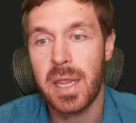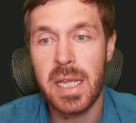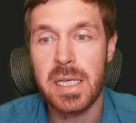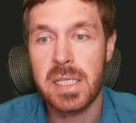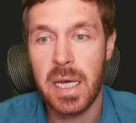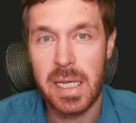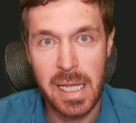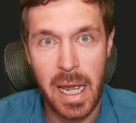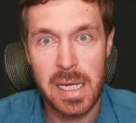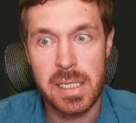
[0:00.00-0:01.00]
things
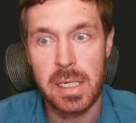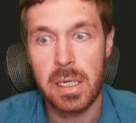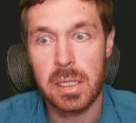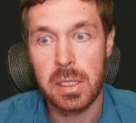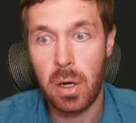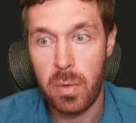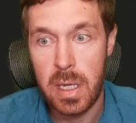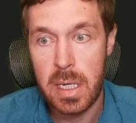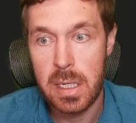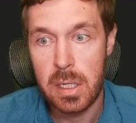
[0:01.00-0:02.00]
like that go
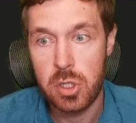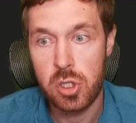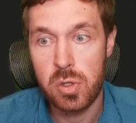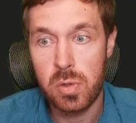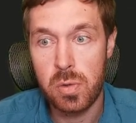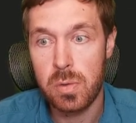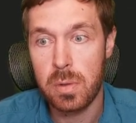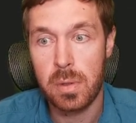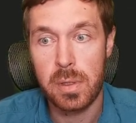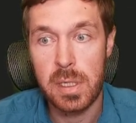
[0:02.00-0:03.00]
into
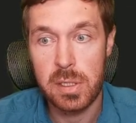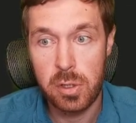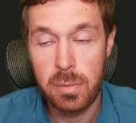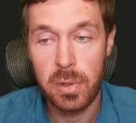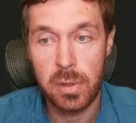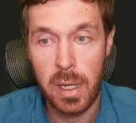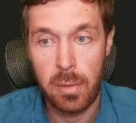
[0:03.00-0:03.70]
these tubule